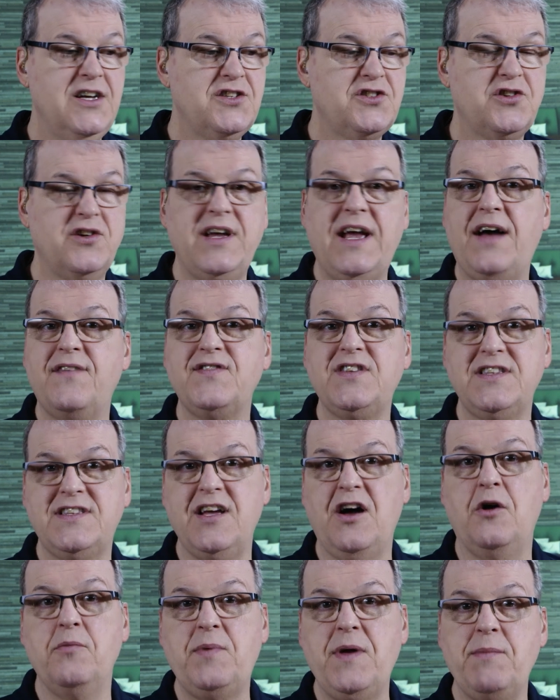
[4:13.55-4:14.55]
So you have to
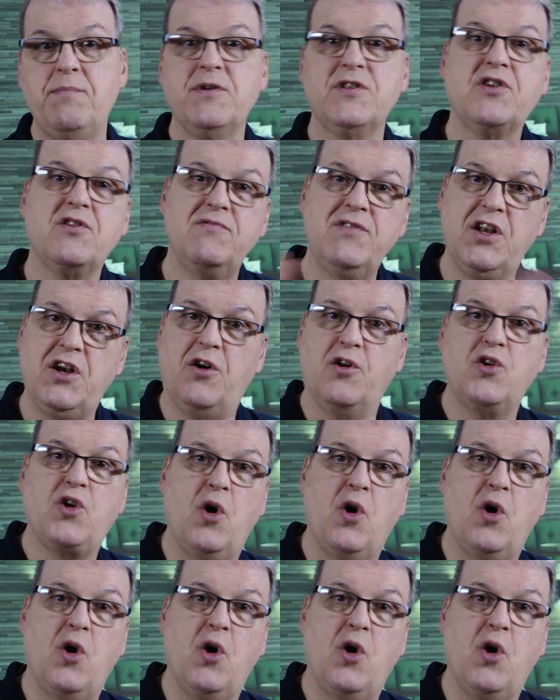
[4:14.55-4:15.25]
tell people to, you know,